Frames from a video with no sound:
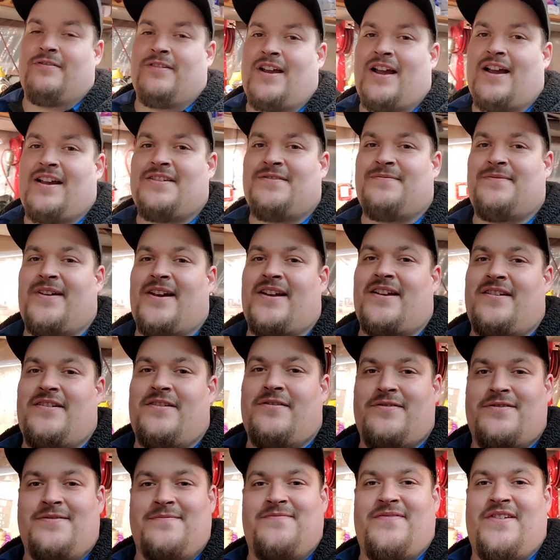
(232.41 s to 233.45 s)
guys. We got to
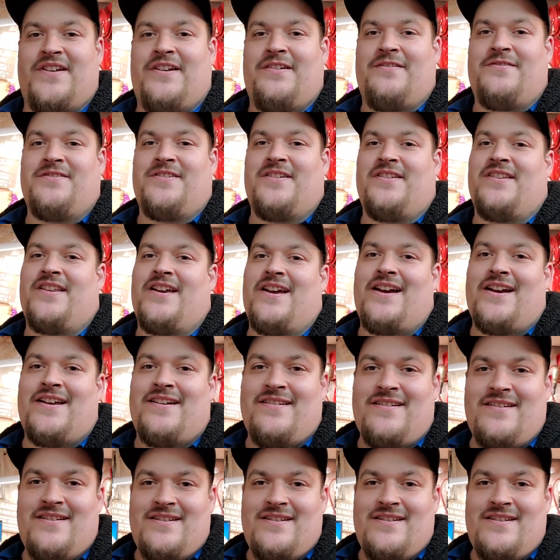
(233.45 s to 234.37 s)
do some videos on that.